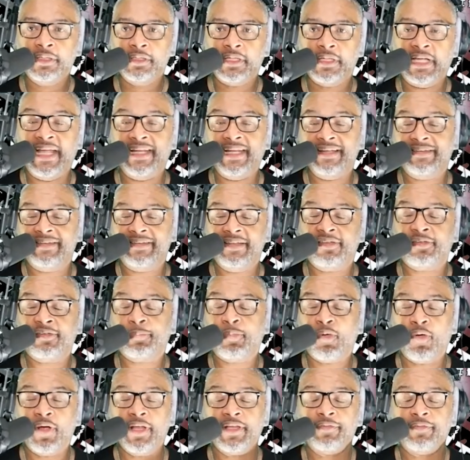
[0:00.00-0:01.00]
at this
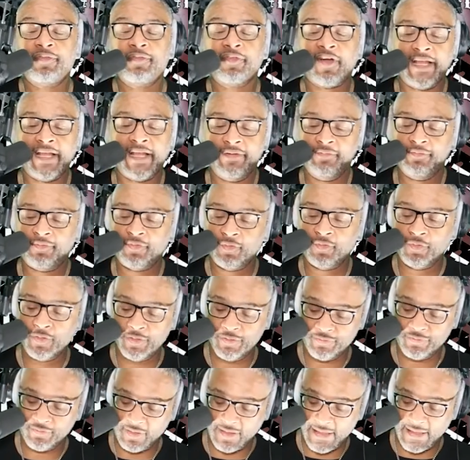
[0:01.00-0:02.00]
point fighting for
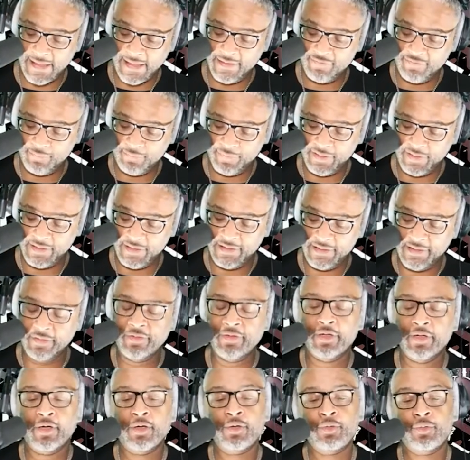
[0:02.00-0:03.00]
his life. But you
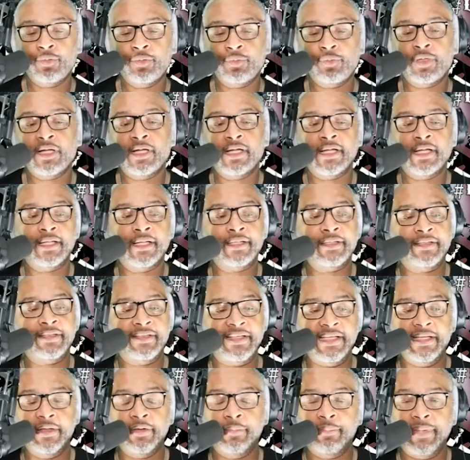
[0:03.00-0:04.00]
know, uh,
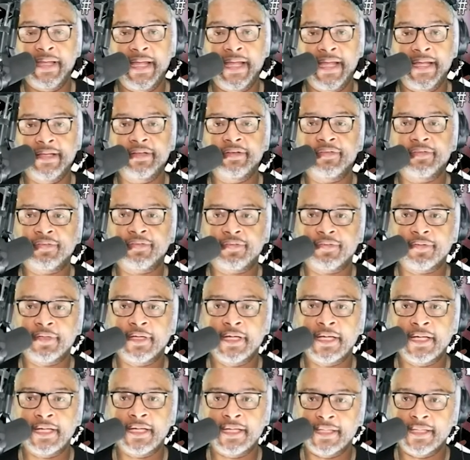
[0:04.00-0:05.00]
DMX,
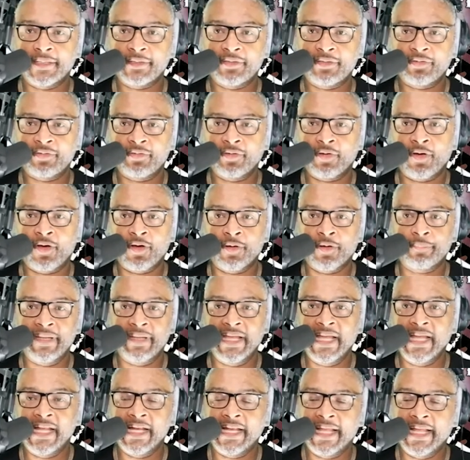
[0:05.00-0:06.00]
uh,
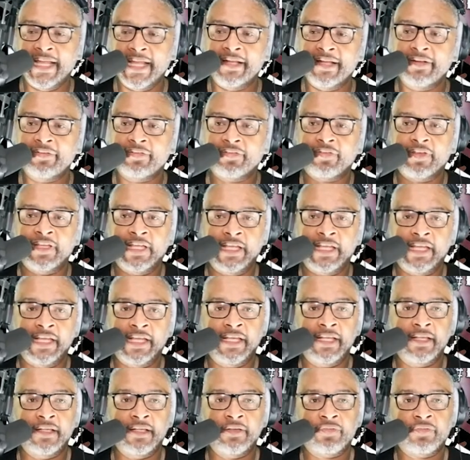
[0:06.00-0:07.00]
Man X
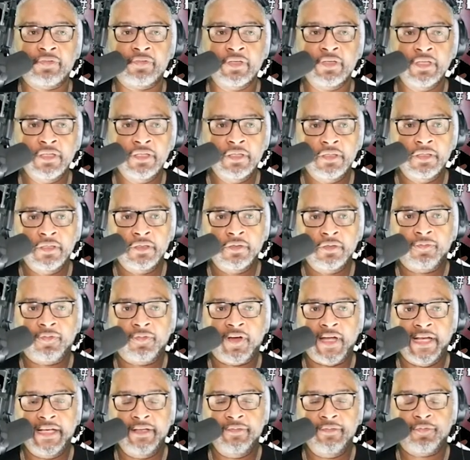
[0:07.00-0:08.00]
is
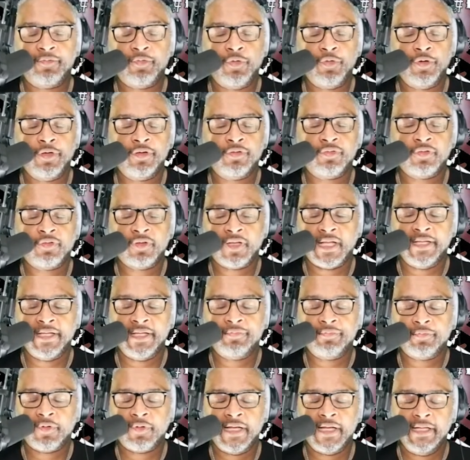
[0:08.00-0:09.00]
fighting for his
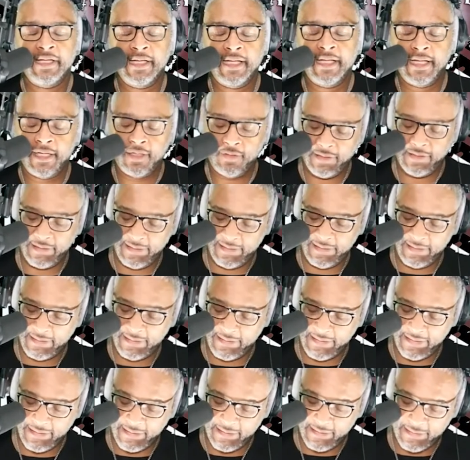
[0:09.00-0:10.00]
life right now in
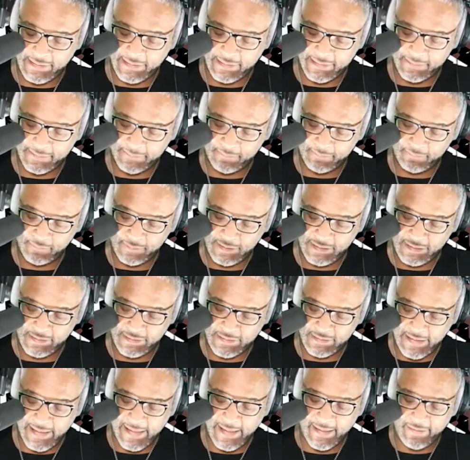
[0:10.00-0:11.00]
the uh, in
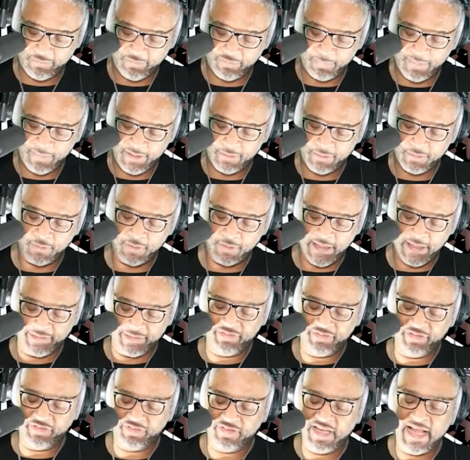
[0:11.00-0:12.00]
the hospital. I
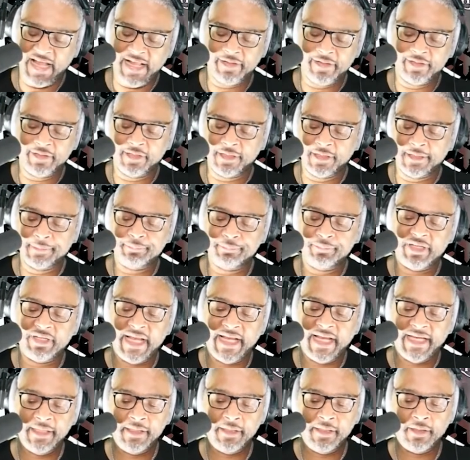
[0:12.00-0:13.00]
just got an
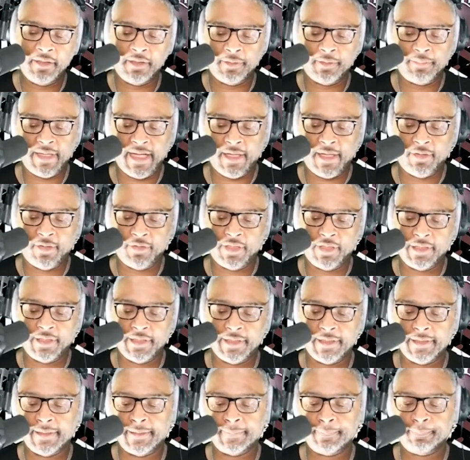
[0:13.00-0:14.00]
update about
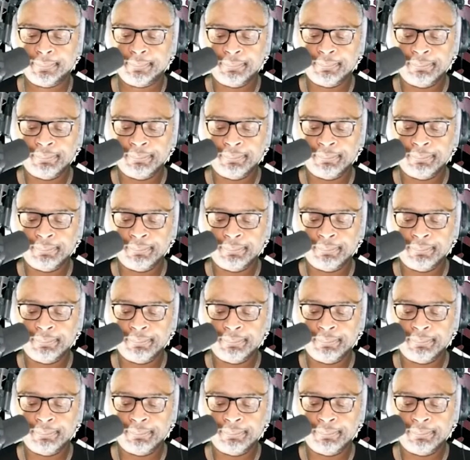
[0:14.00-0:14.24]
um,